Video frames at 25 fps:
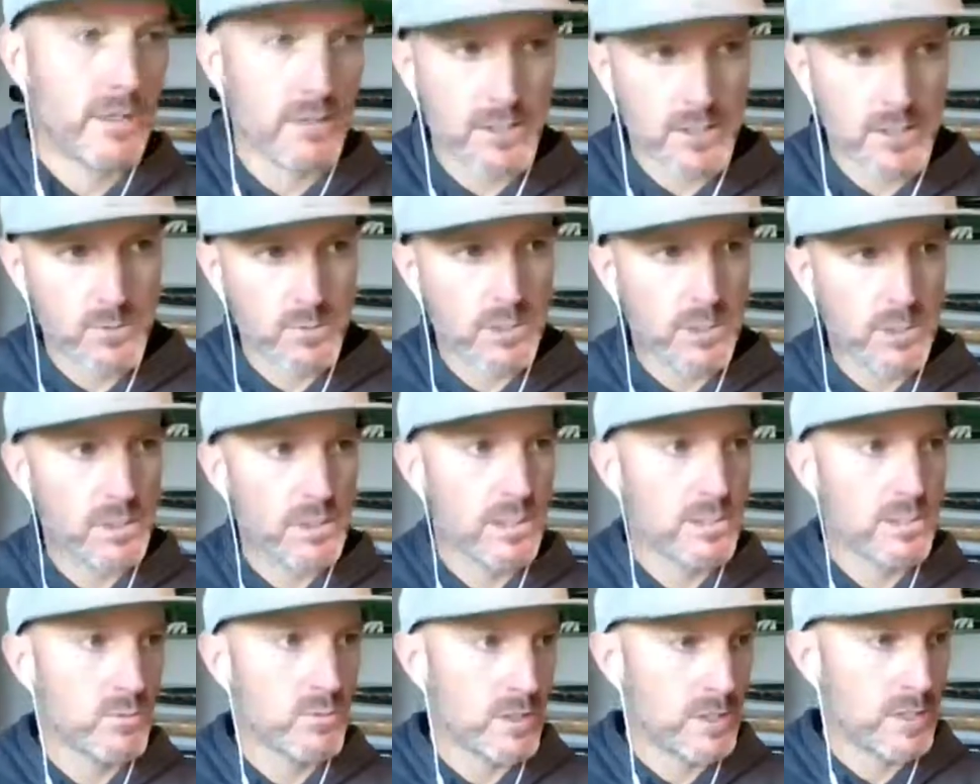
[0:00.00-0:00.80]
That's what he,
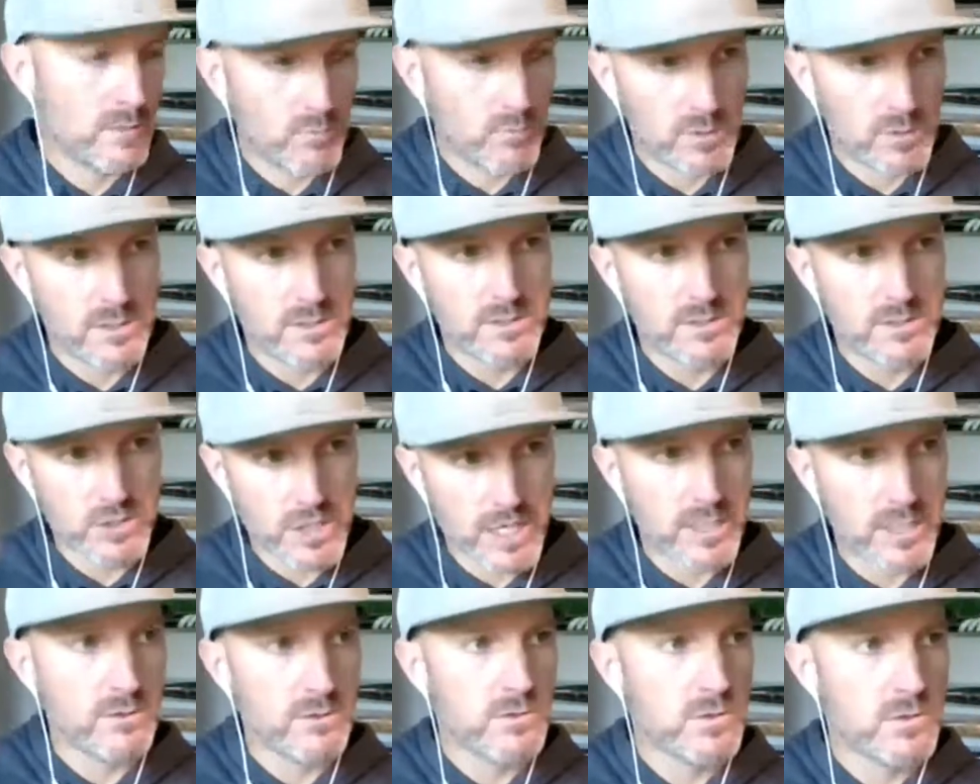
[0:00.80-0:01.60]
that's what, what his
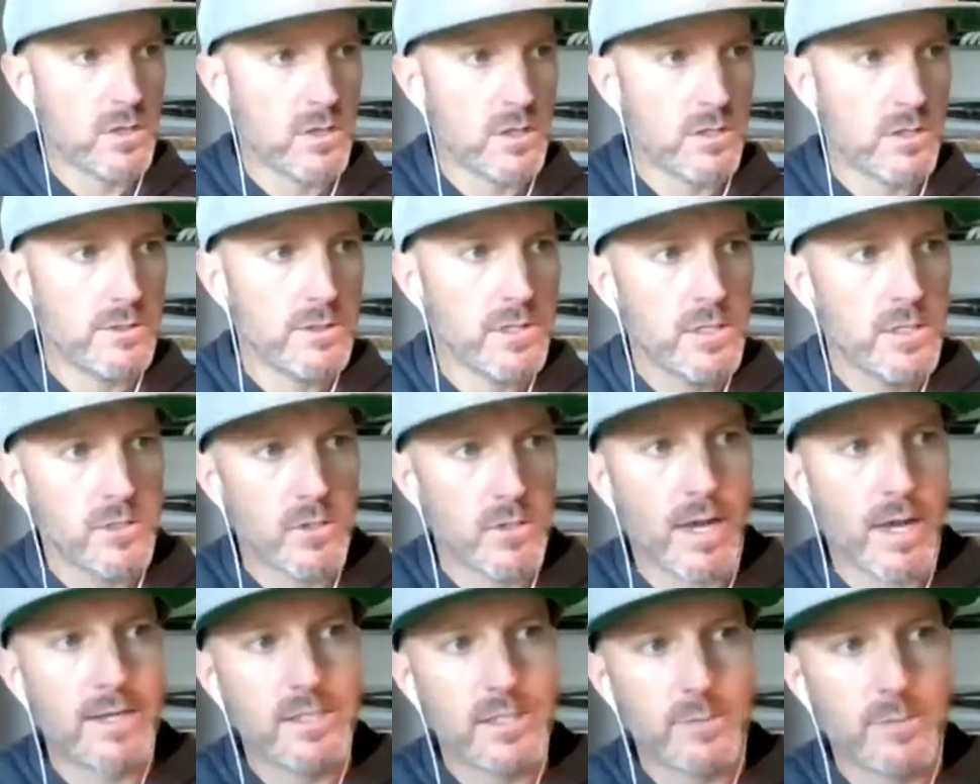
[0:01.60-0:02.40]
channel is called. So
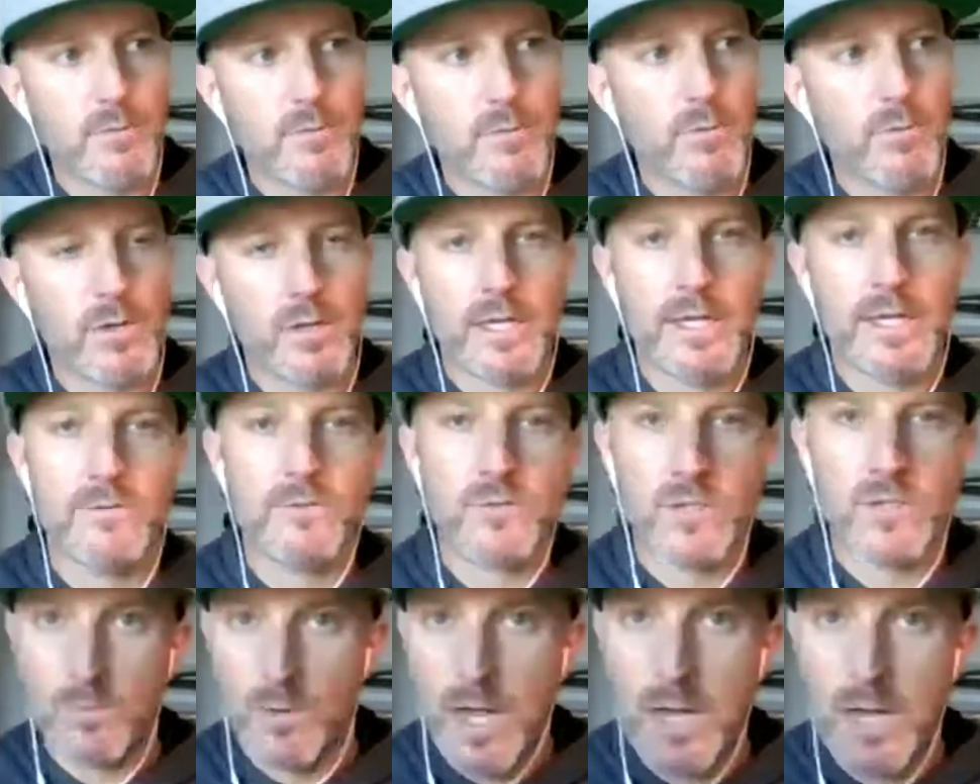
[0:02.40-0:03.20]
how does he promote a live
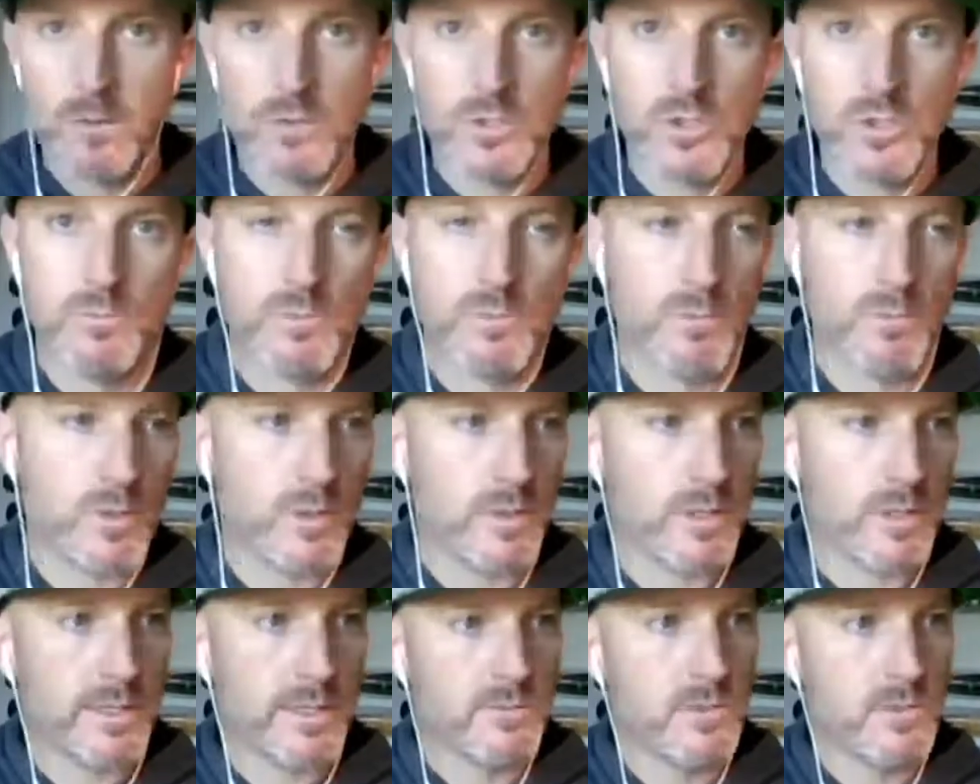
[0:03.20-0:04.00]
stream, or how would you promote a
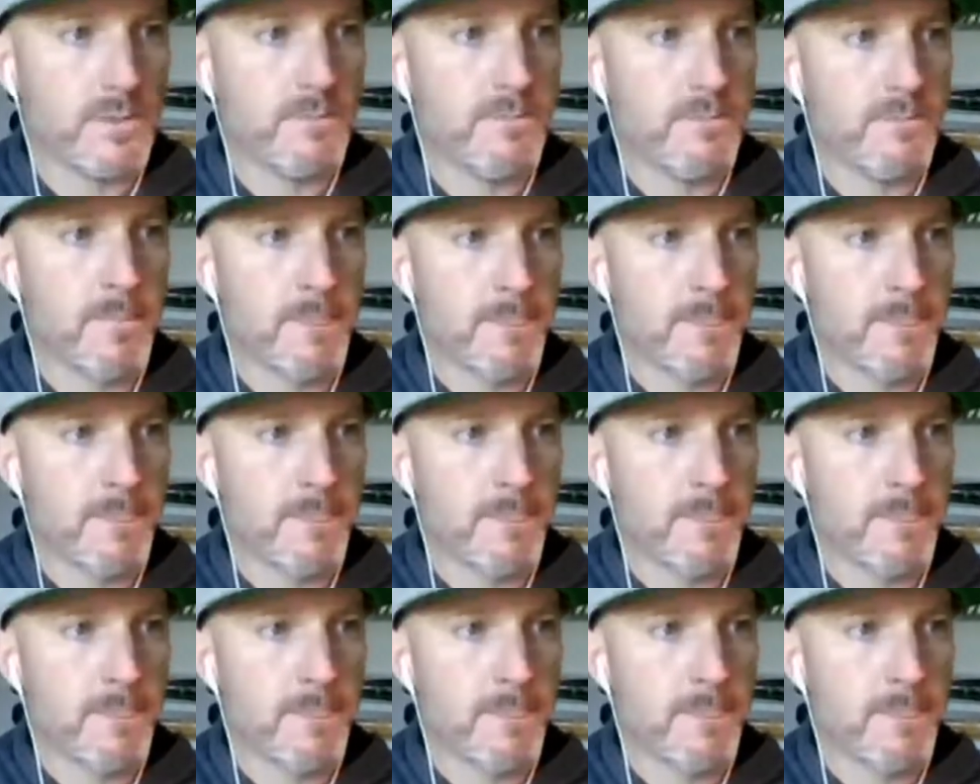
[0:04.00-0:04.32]
live stream?